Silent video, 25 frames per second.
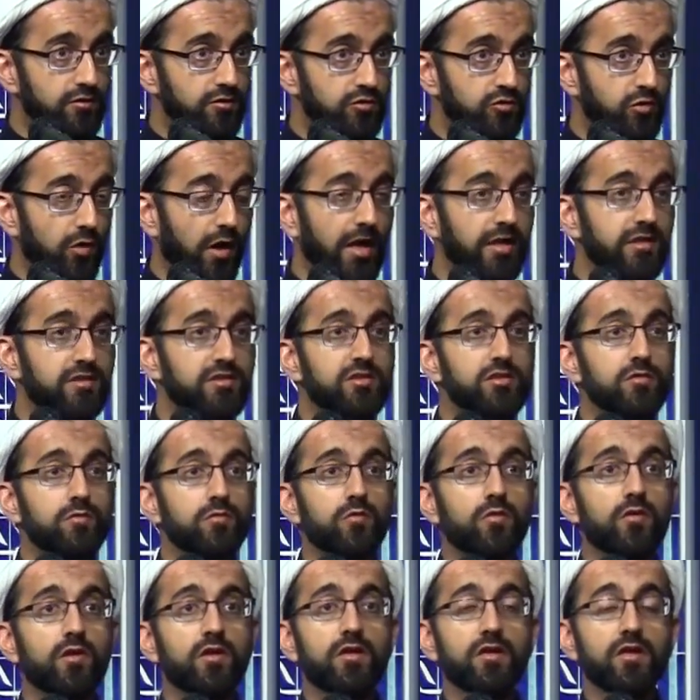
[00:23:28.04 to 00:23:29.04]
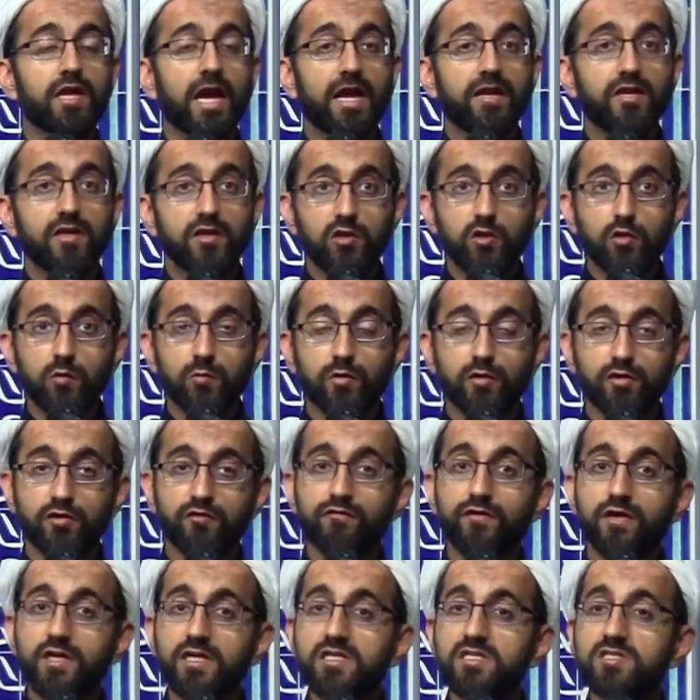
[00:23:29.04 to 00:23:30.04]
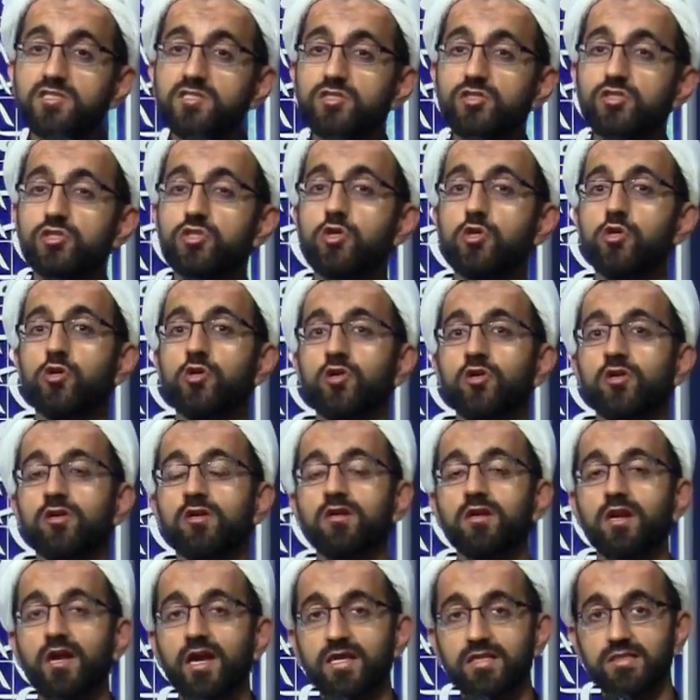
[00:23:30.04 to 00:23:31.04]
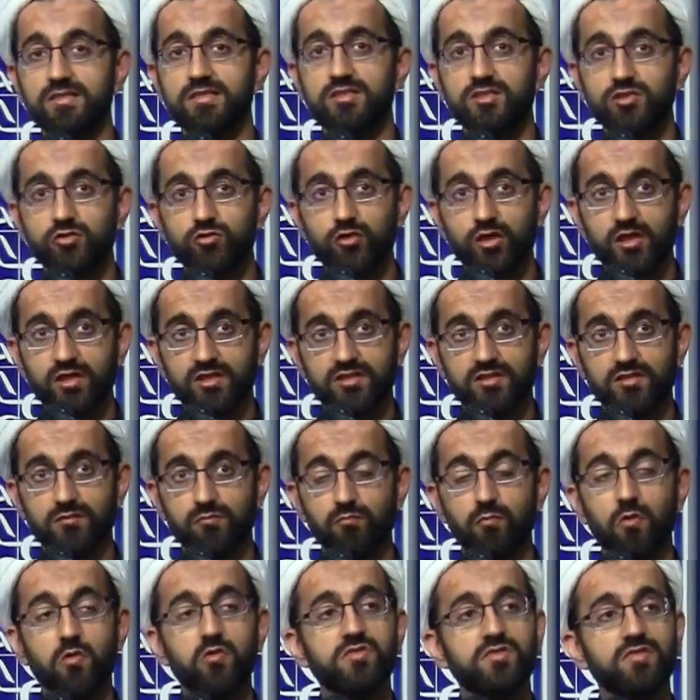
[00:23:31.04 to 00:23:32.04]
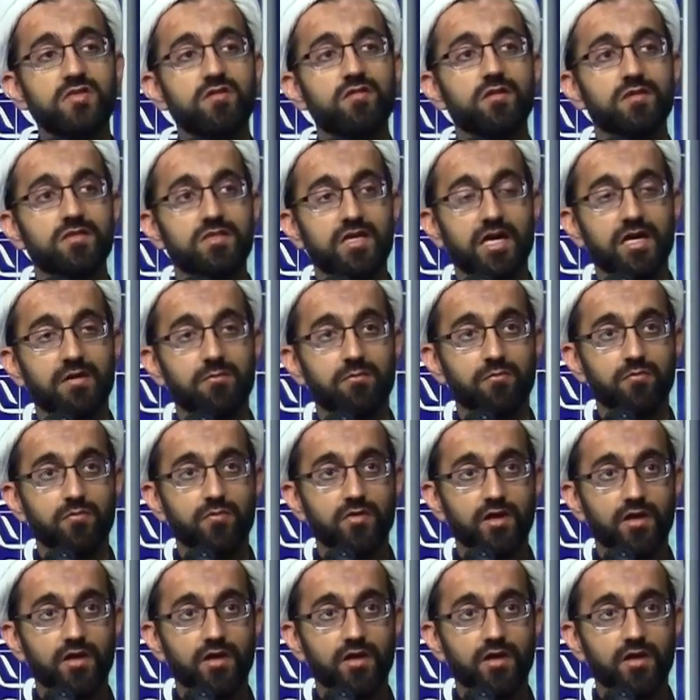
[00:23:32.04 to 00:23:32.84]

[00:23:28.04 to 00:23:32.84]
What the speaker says: try to add humor. You're very stern and strict most of the time.